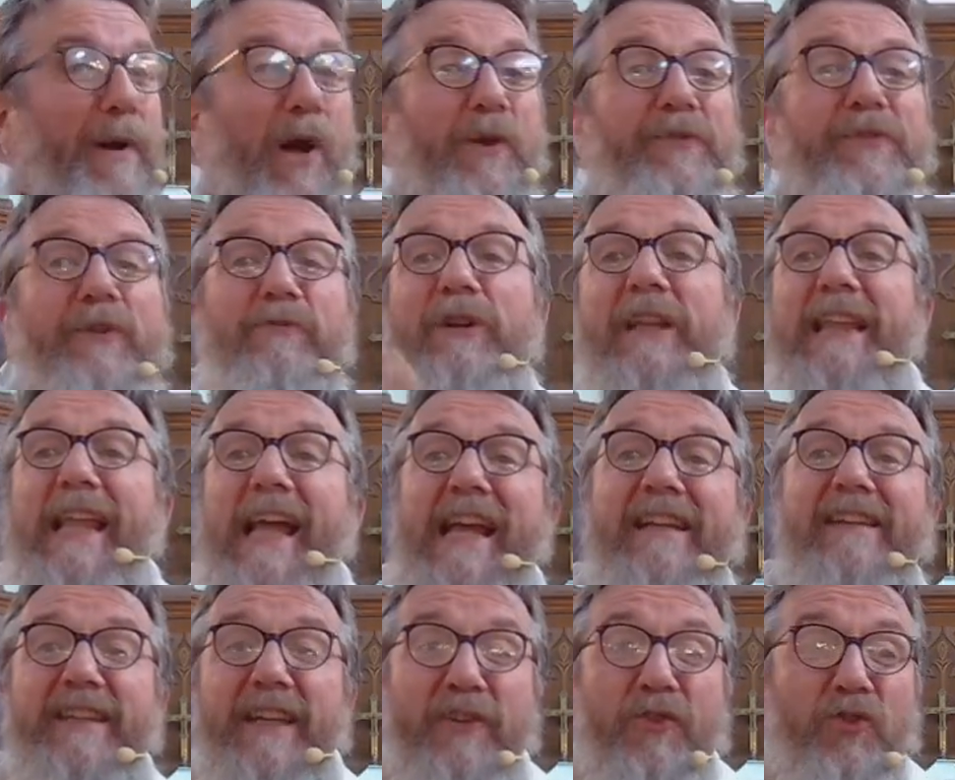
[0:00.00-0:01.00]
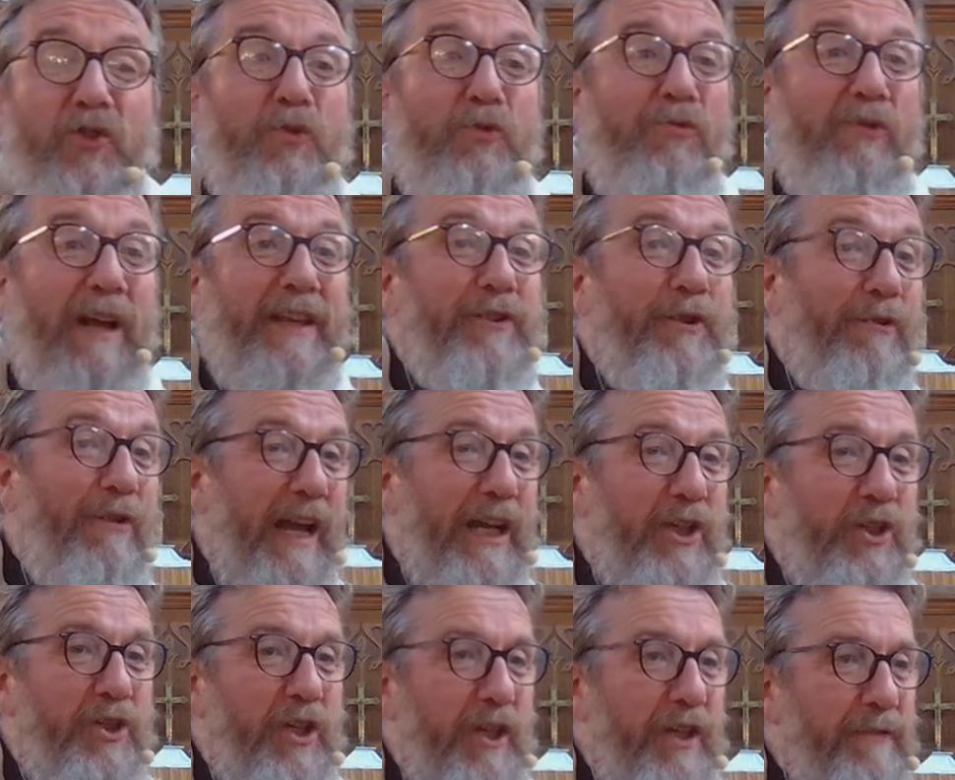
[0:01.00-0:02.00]
and relate it to
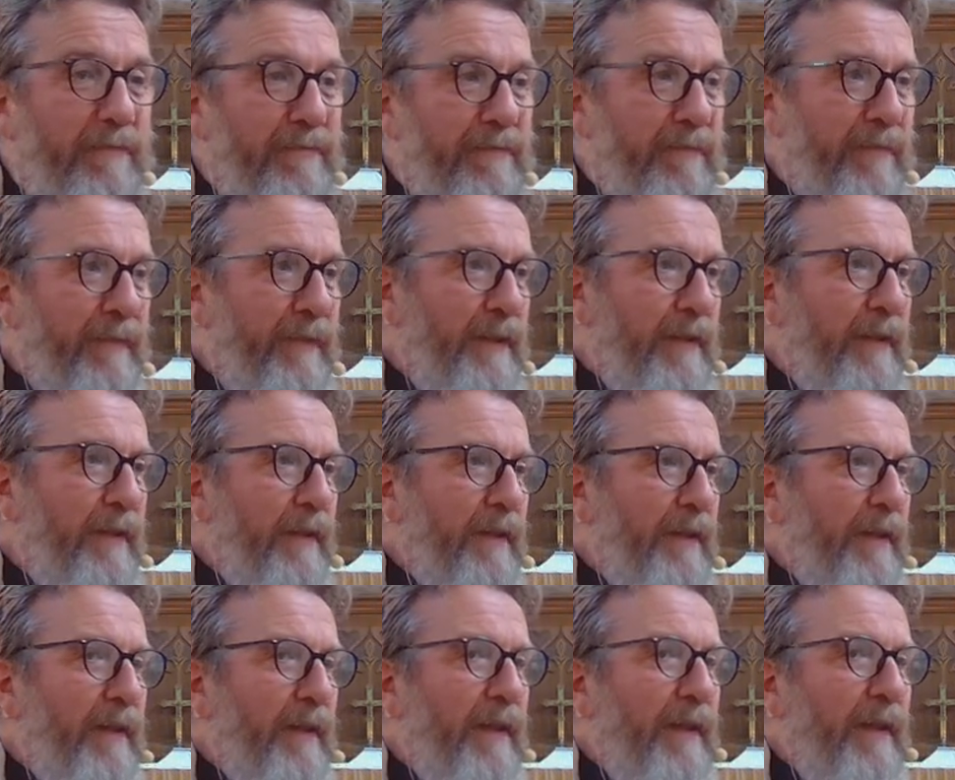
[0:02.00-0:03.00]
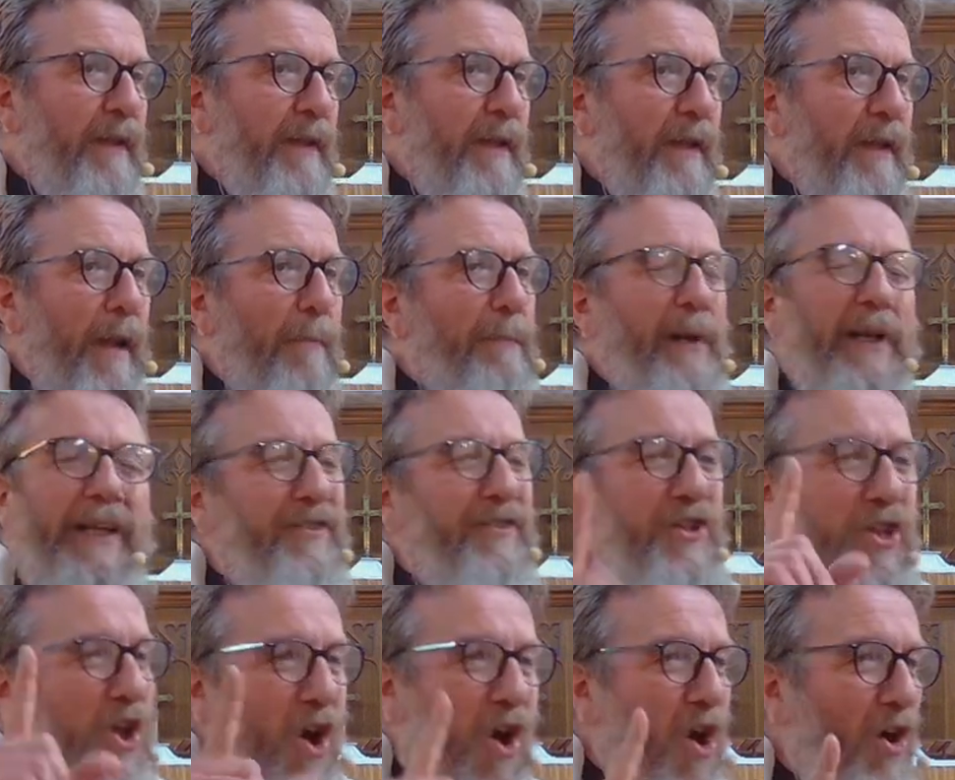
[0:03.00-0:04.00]
resurrection. But it's
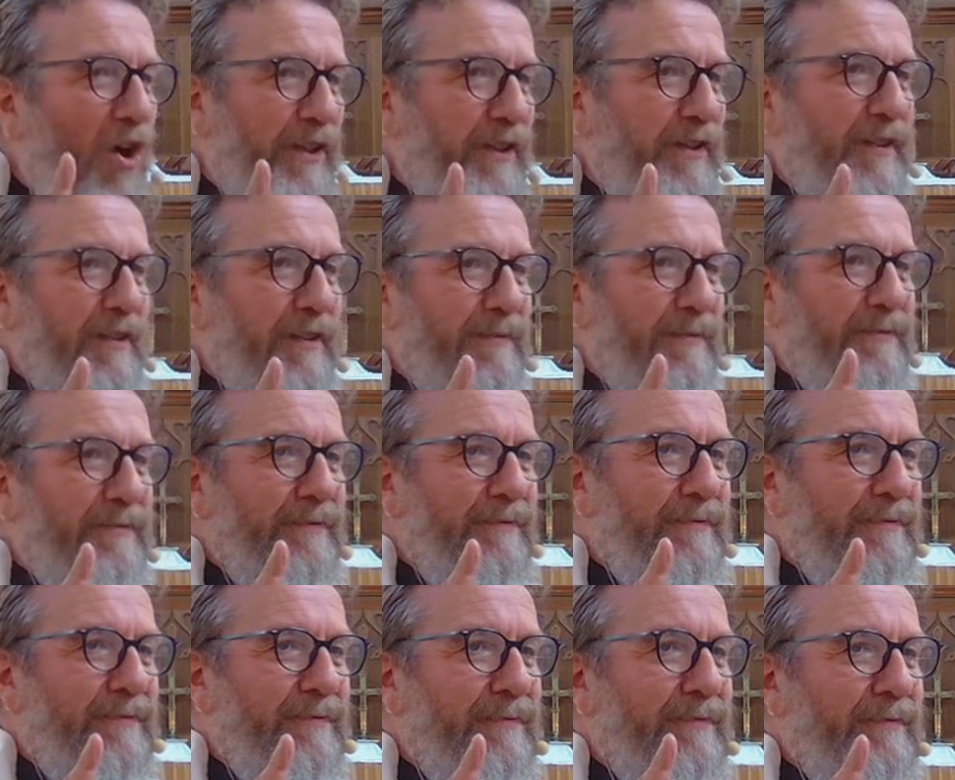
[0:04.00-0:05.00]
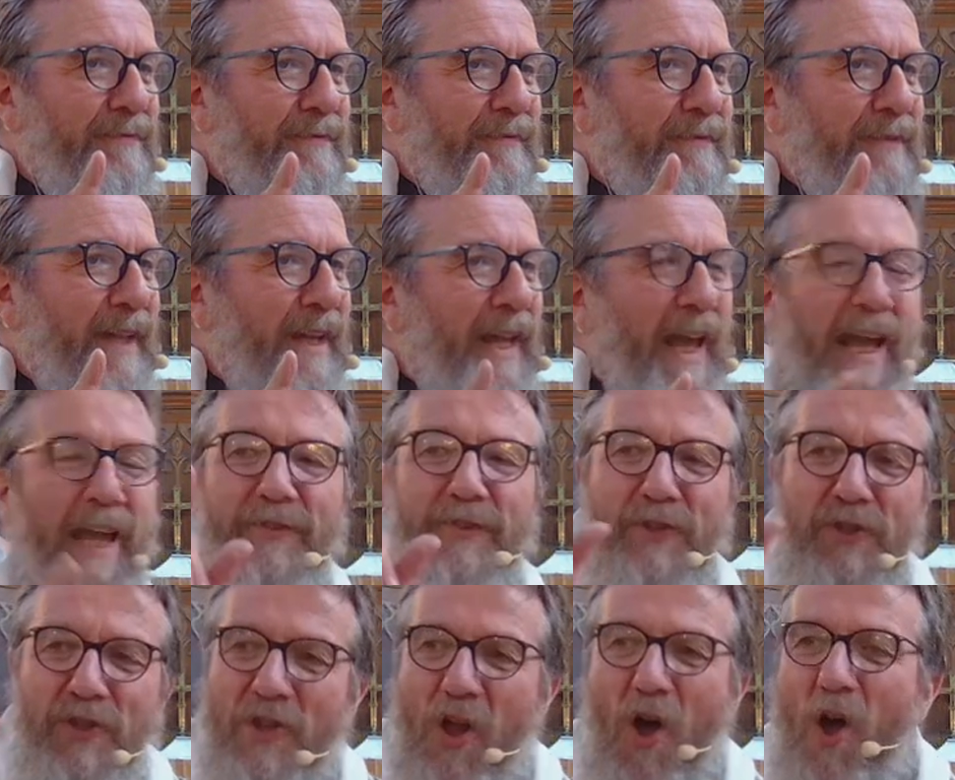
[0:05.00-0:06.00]
not. It's
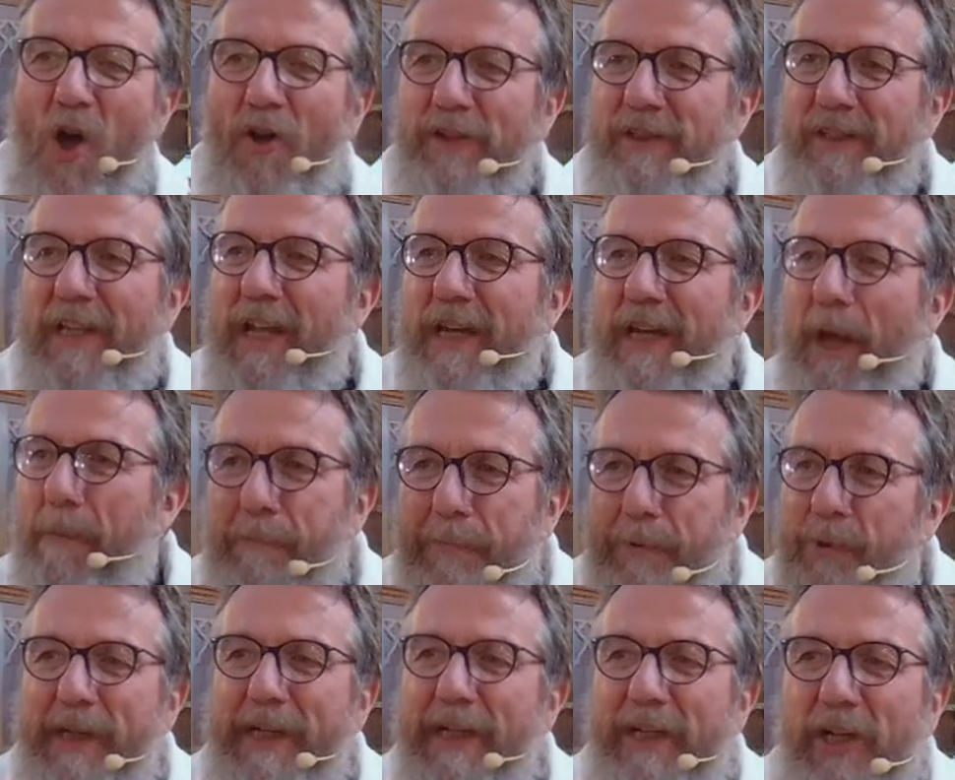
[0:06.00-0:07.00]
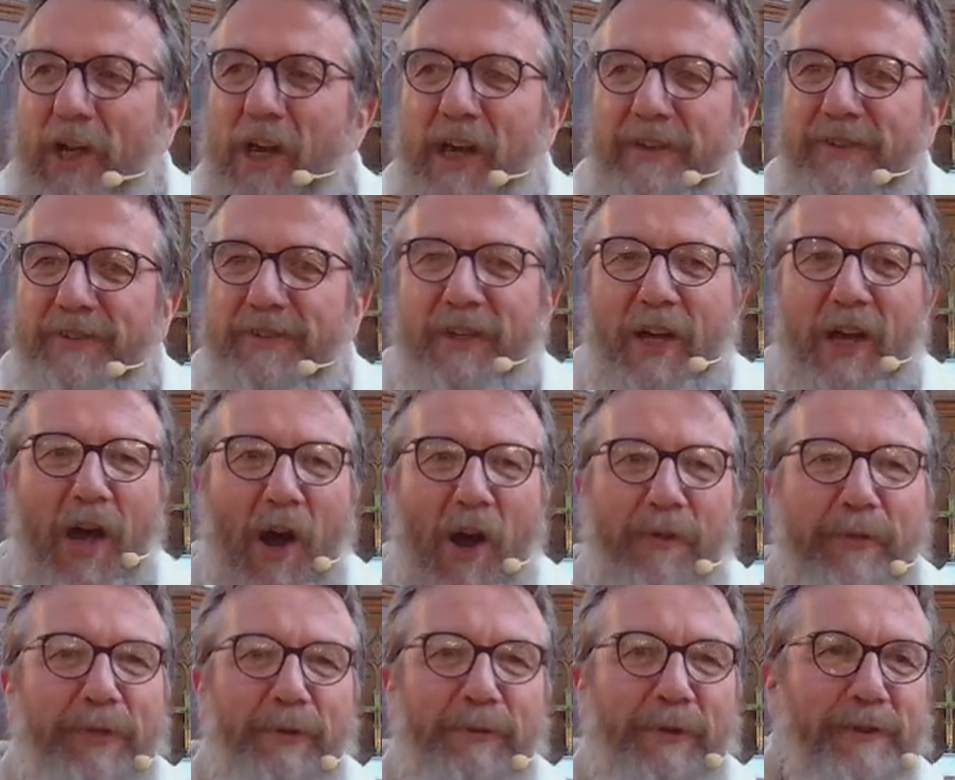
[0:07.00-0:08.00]
not like a precursor
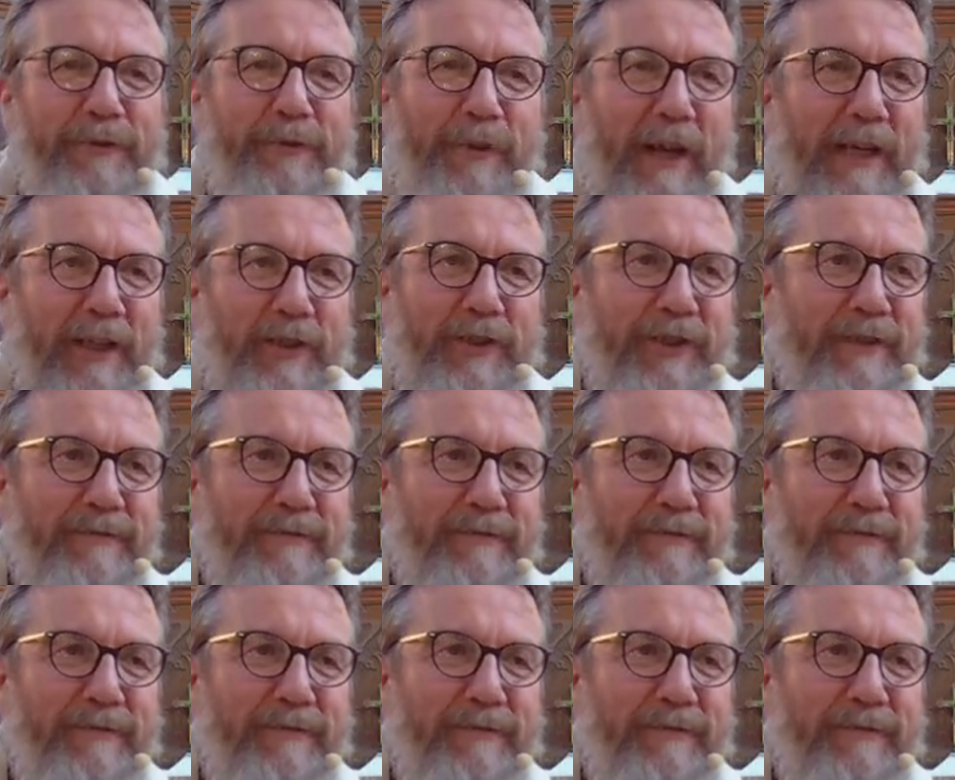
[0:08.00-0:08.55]
of the resurrection.